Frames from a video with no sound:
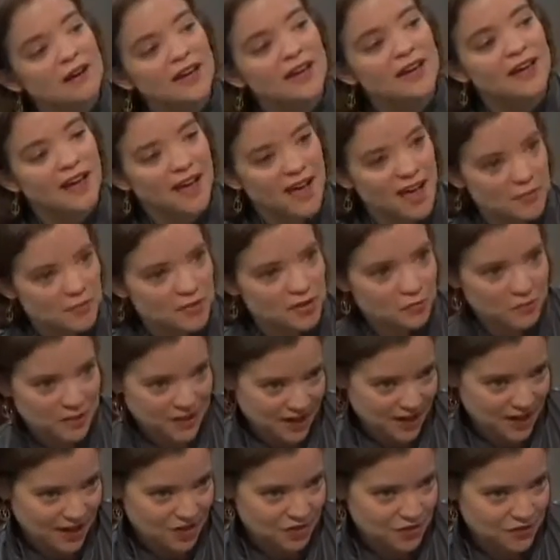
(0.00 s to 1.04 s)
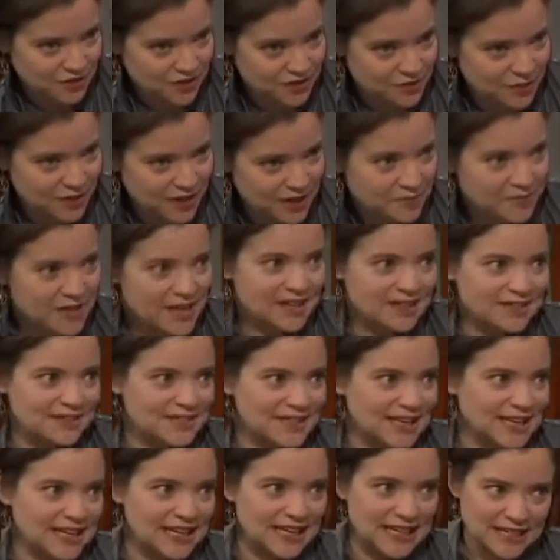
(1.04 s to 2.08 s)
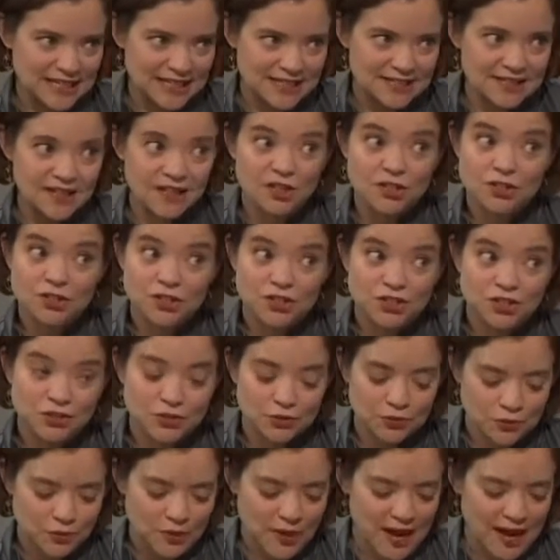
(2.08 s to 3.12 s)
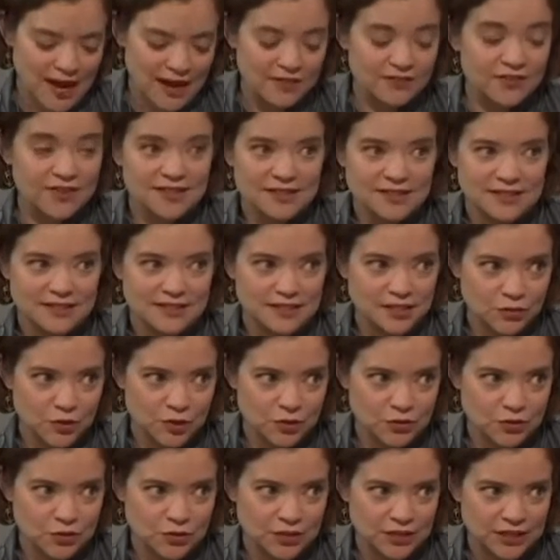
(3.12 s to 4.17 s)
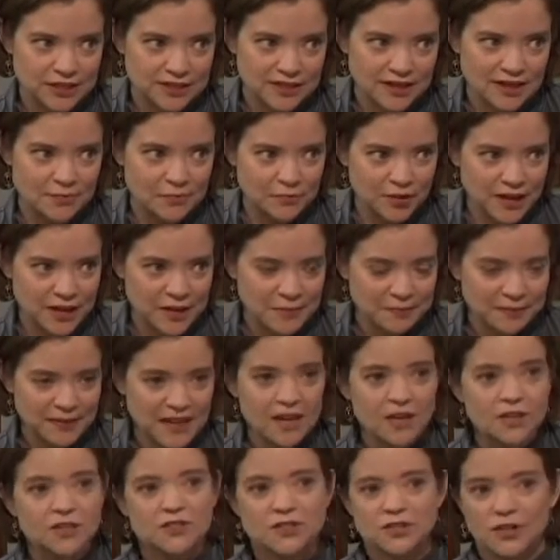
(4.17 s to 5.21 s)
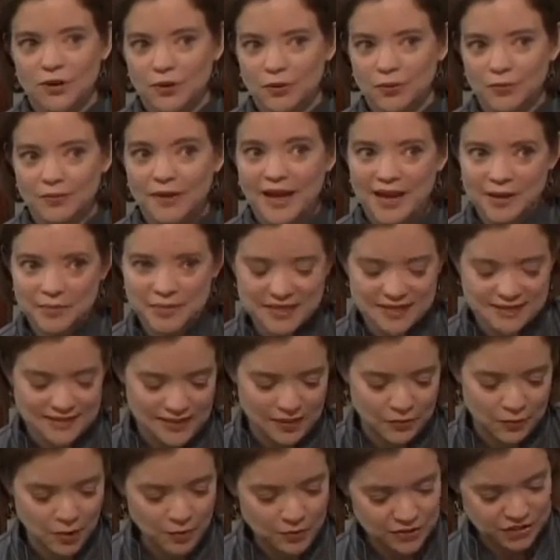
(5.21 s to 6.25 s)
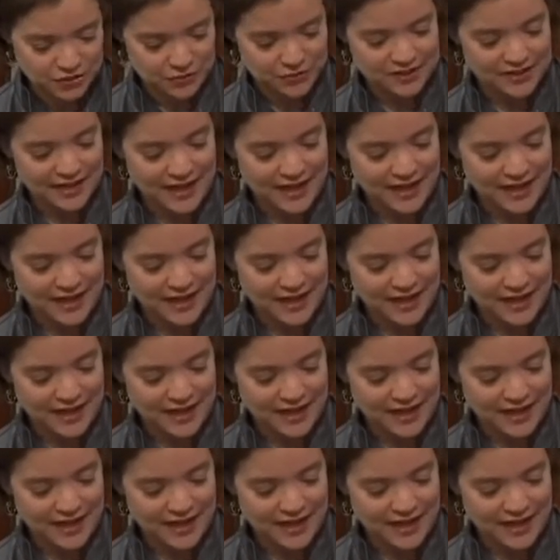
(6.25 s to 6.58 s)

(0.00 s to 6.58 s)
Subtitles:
Academy of Pediatrics recommends that kids under 2 have 0 screen time, right? So ABC, what would you say?